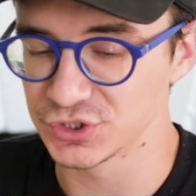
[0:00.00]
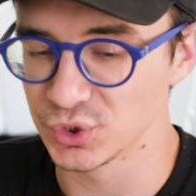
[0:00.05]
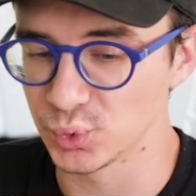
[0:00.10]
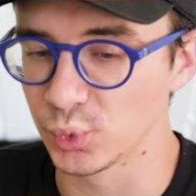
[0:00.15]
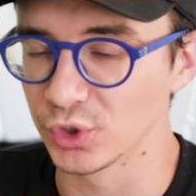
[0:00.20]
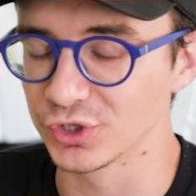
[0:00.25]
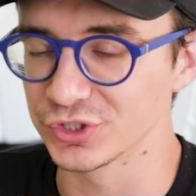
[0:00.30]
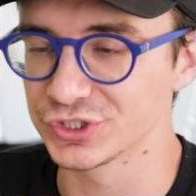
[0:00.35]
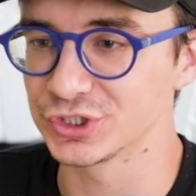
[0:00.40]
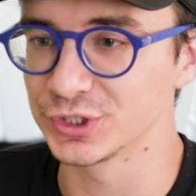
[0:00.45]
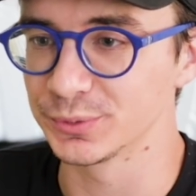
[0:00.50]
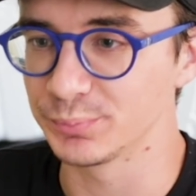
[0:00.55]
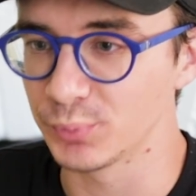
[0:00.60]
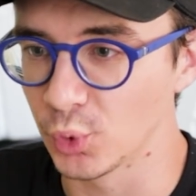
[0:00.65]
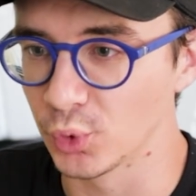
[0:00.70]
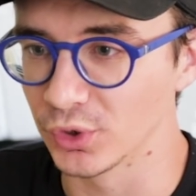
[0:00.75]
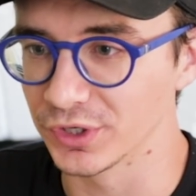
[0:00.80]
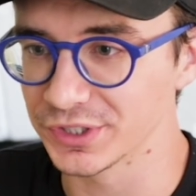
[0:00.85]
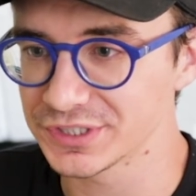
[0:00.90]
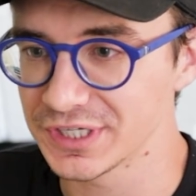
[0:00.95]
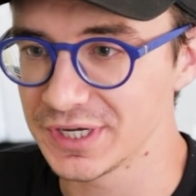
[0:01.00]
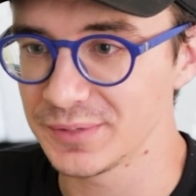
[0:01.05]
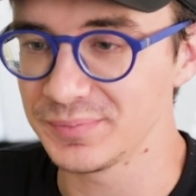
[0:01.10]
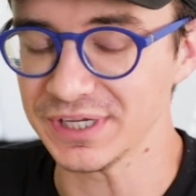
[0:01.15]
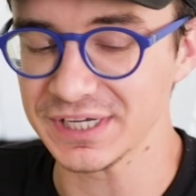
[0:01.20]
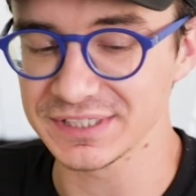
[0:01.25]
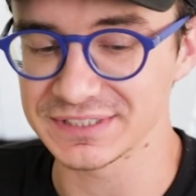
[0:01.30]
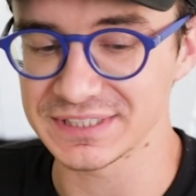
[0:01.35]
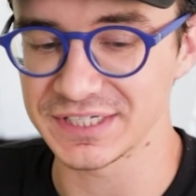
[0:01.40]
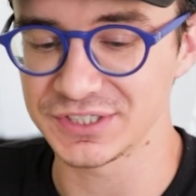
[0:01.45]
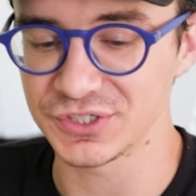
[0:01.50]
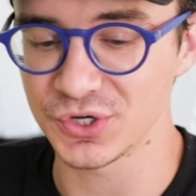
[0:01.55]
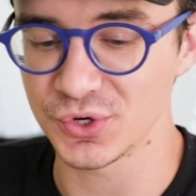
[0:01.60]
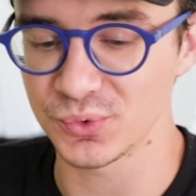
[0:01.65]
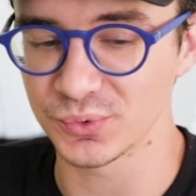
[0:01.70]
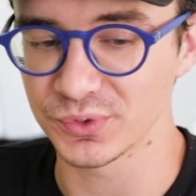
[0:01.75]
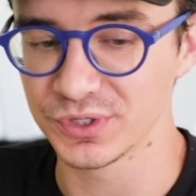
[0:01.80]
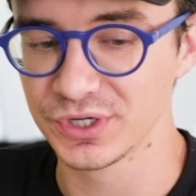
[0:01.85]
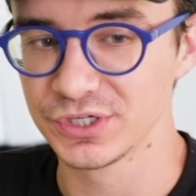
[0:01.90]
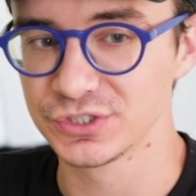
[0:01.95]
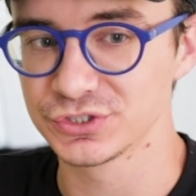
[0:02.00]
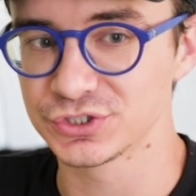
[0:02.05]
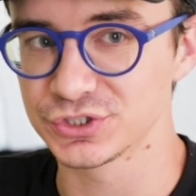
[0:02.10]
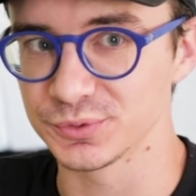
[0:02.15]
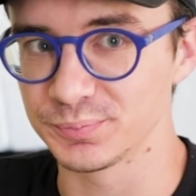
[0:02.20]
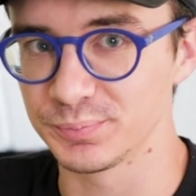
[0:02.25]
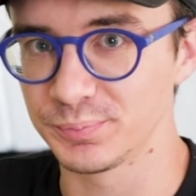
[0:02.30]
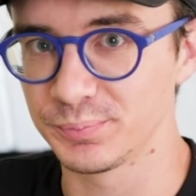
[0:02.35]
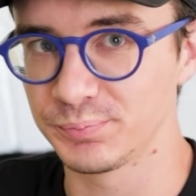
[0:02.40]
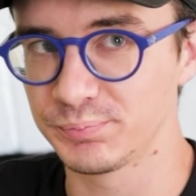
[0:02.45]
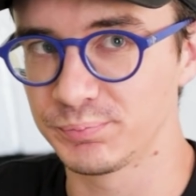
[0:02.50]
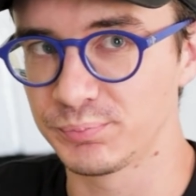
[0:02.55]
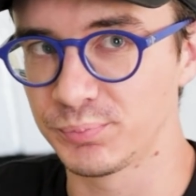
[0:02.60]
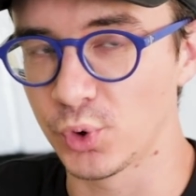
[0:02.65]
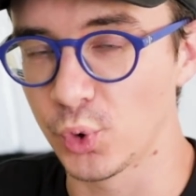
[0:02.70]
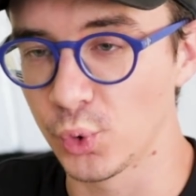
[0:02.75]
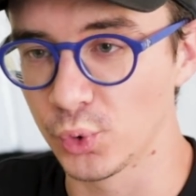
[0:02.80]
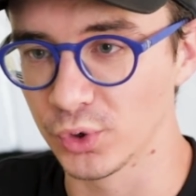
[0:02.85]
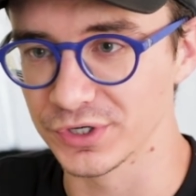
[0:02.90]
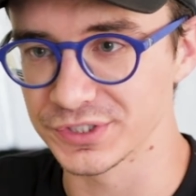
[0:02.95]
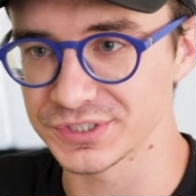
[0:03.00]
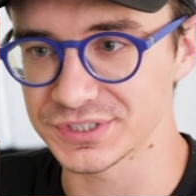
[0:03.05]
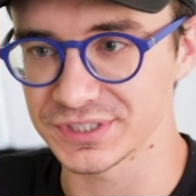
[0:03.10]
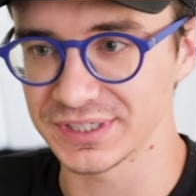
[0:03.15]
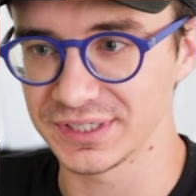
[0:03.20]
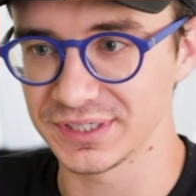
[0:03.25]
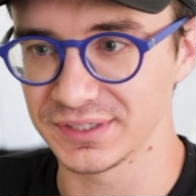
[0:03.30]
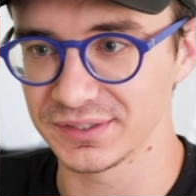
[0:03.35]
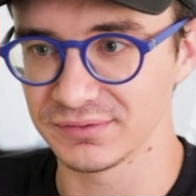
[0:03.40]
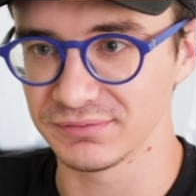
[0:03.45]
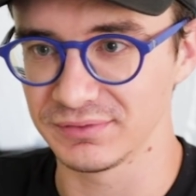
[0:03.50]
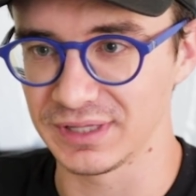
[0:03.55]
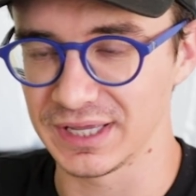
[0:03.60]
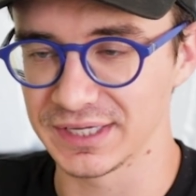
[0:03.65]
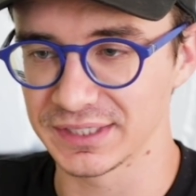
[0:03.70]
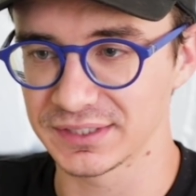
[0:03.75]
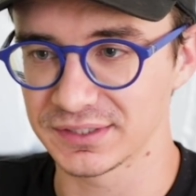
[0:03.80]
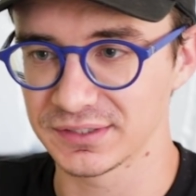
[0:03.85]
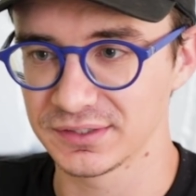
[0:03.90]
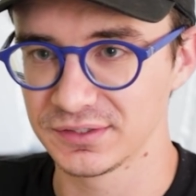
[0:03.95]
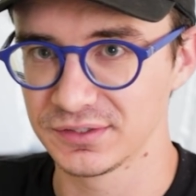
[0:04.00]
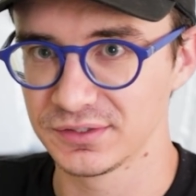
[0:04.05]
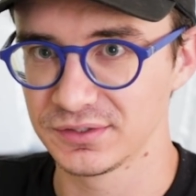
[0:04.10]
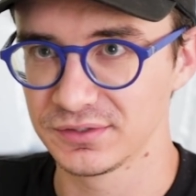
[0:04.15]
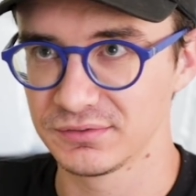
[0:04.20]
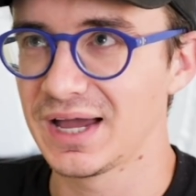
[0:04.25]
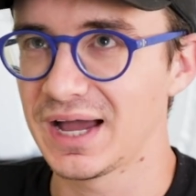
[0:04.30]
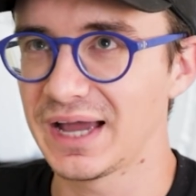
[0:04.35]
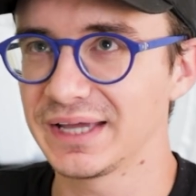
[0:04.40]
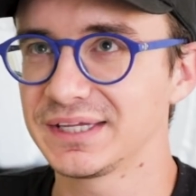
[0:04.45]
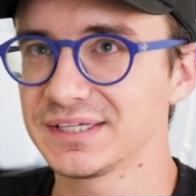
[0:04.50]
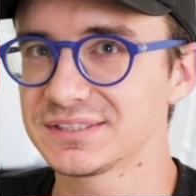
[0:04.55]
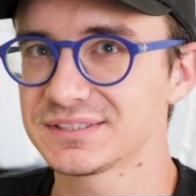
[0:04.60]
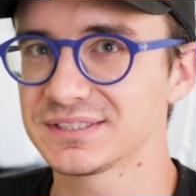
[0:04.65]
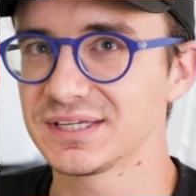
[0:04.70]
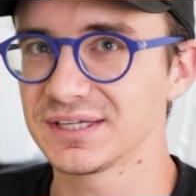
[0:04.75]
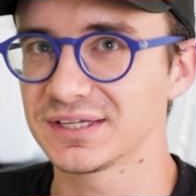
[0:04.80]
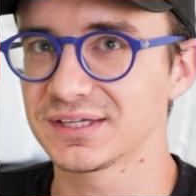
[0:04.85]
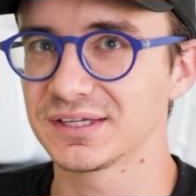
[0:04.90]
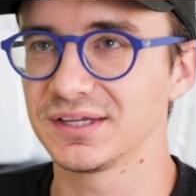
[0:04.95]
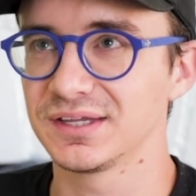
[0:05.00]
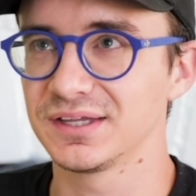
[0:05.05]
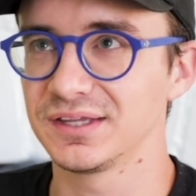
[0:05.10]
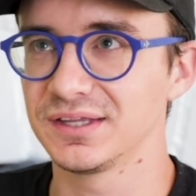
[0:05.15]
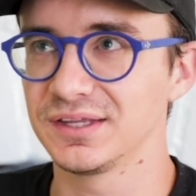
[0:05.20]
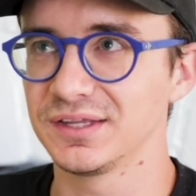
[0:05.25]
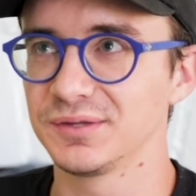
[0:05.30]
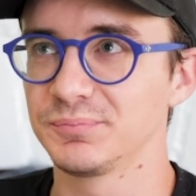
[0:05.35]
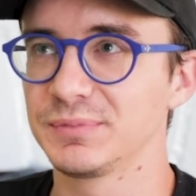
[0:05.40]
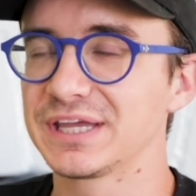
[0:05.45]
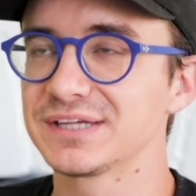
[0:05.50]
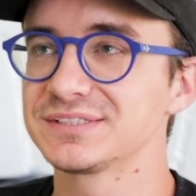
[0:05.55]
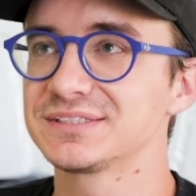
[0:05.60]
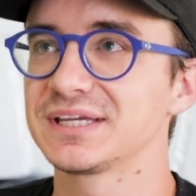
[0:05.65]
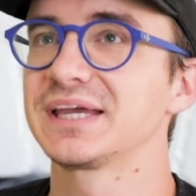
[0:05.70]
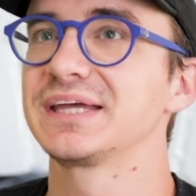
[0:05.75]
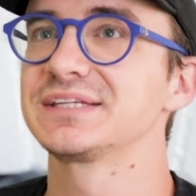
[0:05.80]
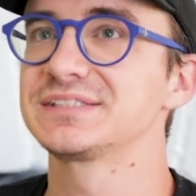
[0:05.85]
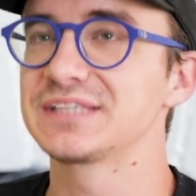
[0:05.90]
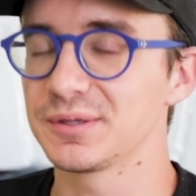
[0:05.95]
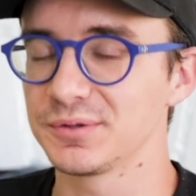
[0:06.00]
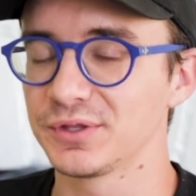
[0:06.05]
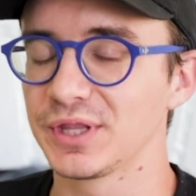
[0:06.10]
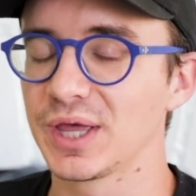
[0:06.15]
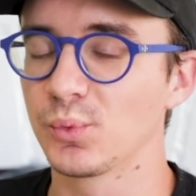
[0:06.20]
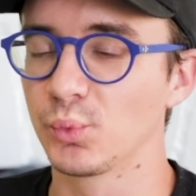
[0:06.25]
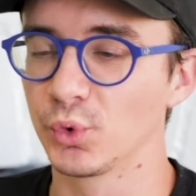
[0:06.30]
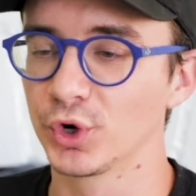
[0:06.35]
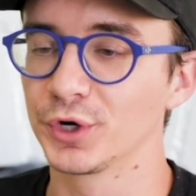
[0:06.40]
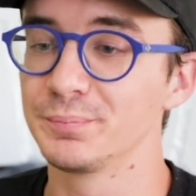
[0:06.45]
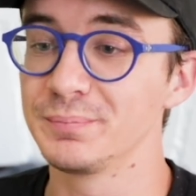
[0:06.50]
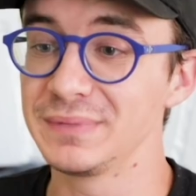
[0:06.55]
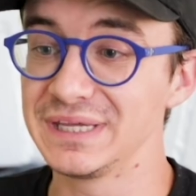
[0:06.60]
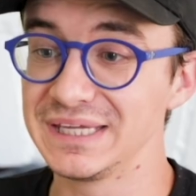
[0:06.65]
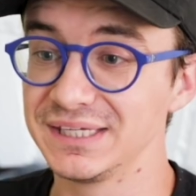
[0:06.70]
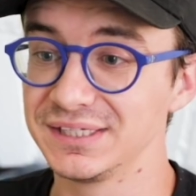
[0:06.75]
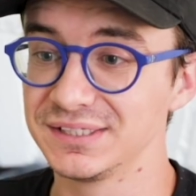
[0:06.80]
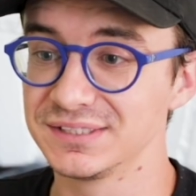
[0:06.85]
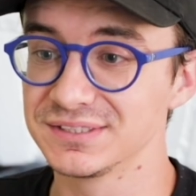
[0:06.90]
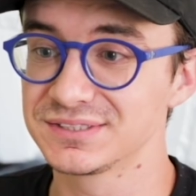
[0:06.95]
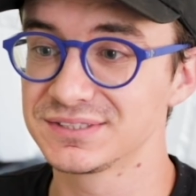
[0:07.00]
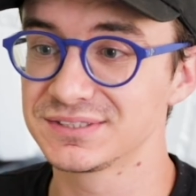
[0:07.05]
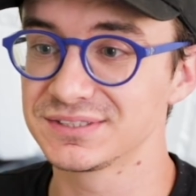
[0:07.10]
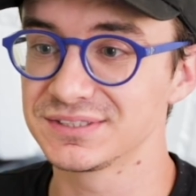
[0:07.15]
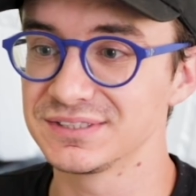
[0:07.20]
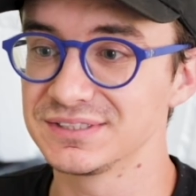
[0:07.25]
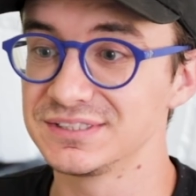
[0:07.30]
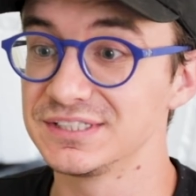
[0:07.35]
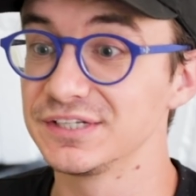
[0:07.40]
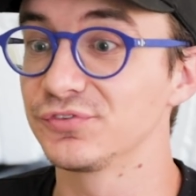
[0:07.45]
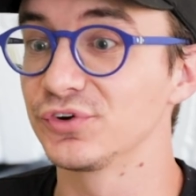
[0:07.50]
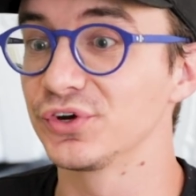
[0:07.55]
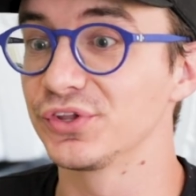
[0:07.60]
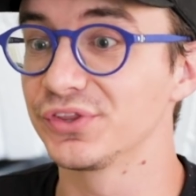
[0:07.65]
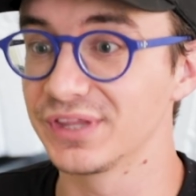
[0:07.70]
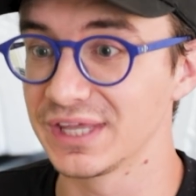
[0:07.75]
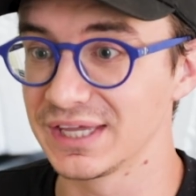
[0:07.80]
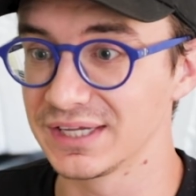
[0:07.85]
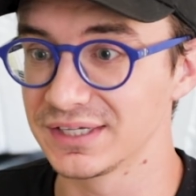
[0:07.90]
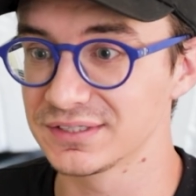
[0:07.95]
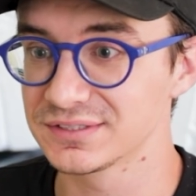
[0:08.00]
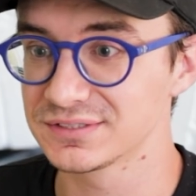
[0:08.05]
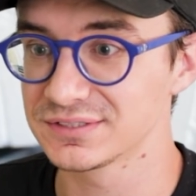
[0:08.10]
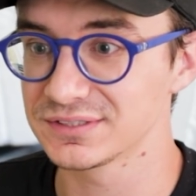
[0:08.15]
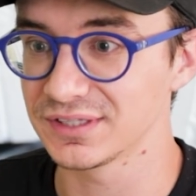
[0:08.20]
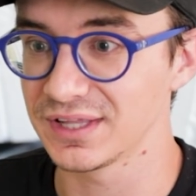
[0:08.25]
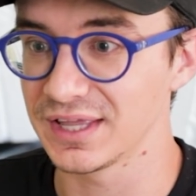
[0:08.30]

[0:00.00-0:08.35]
is the word support, because I don't support because I guess that word means different things.